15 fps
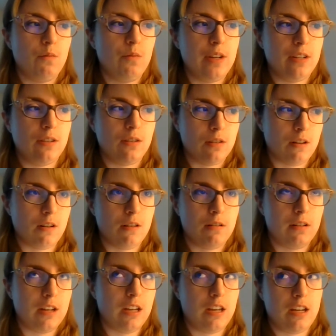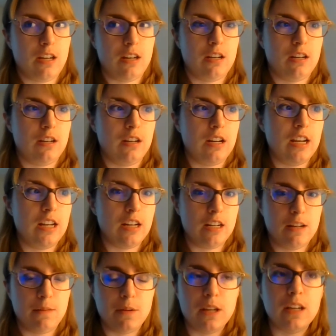we saw in
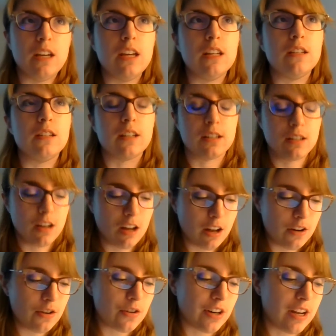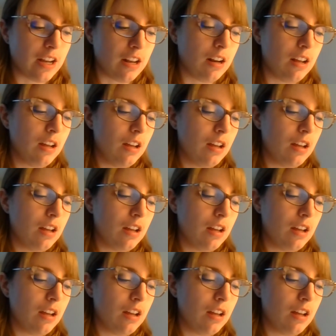EDTP635.